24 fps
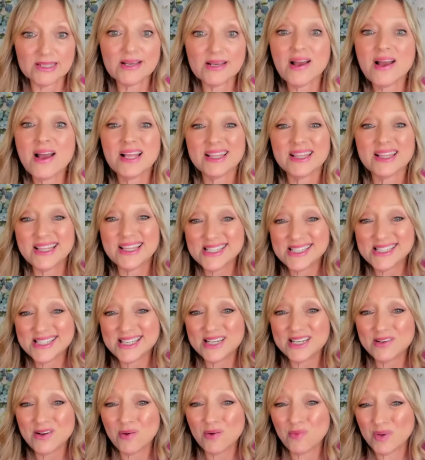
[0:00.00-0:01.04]
listen
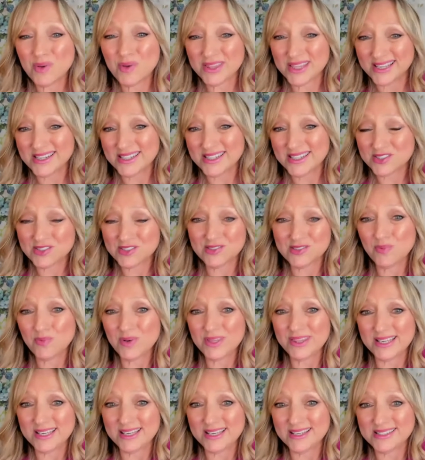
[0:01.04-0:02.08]
with
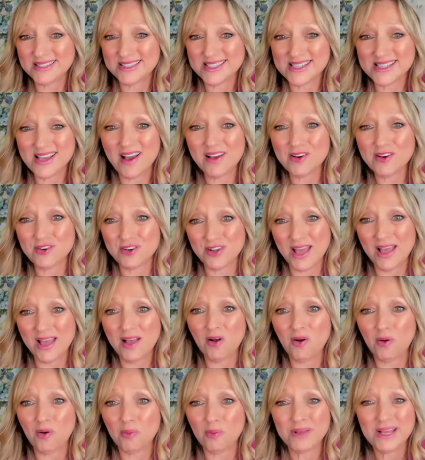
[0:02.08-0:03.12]
a desire to help.
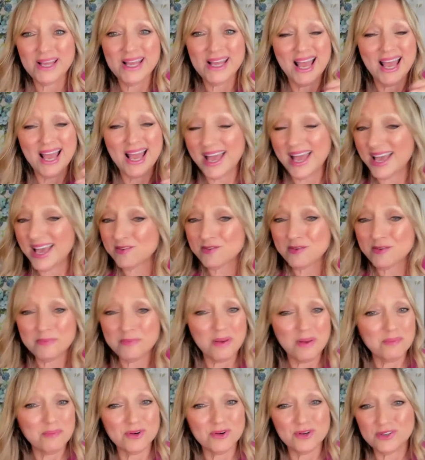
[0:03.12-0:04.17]
And
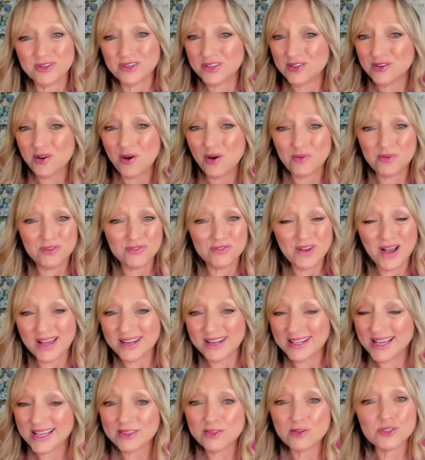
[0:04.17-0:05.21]
remember, you know, you've got to get
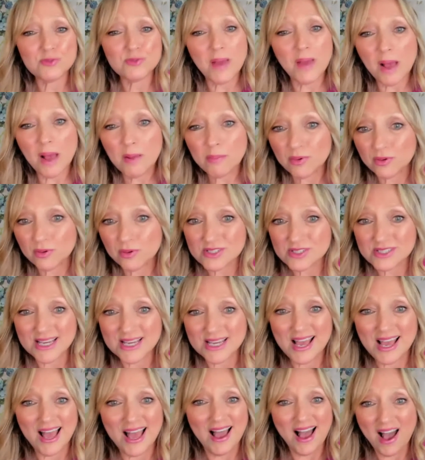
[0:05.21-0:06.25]
those pebbles
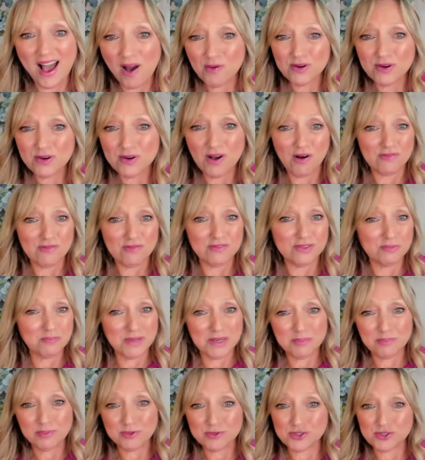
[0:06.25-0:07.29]
out of
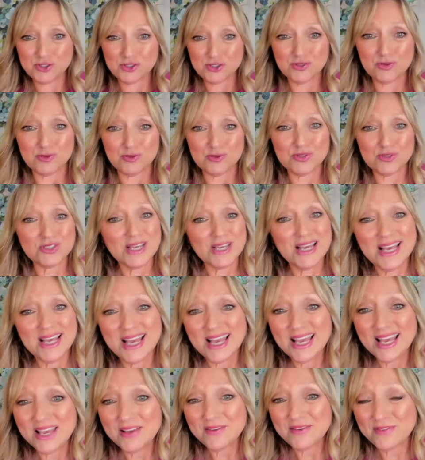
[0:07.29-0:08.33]
people's shoes.
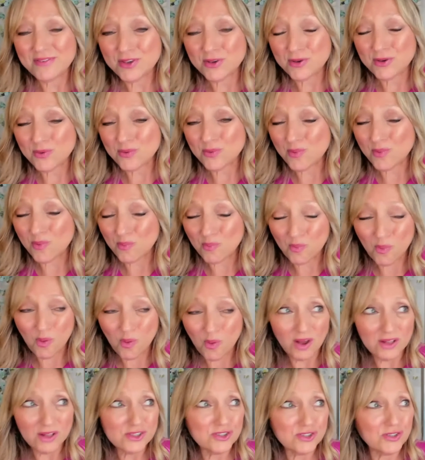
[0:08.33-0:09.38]
If you want
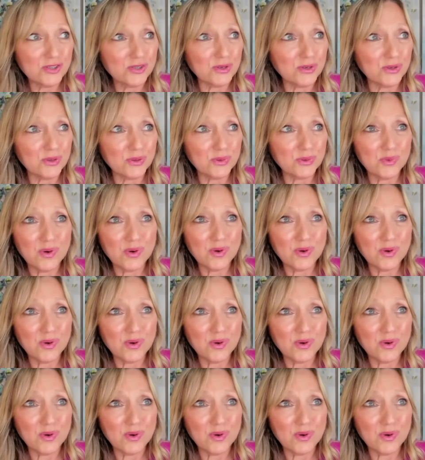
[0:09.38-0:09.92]
to